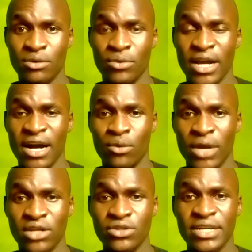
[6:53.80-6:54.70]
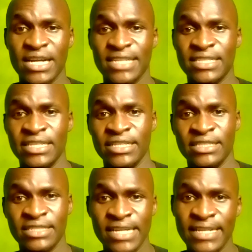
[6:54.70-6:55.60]
we are looking at
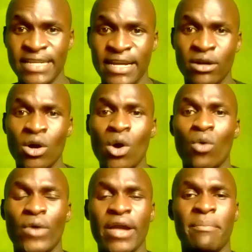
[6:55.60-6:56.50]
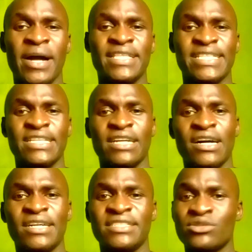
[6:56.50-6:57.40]
the DNA whereby
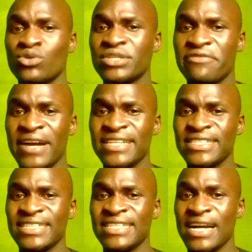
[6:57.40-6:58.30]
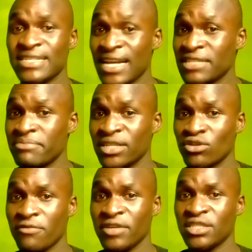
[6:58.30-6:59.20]
it's not finding the
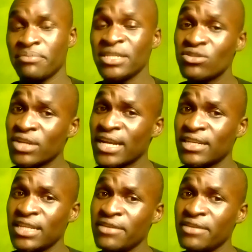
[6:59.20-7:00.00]
attachment of it. A person can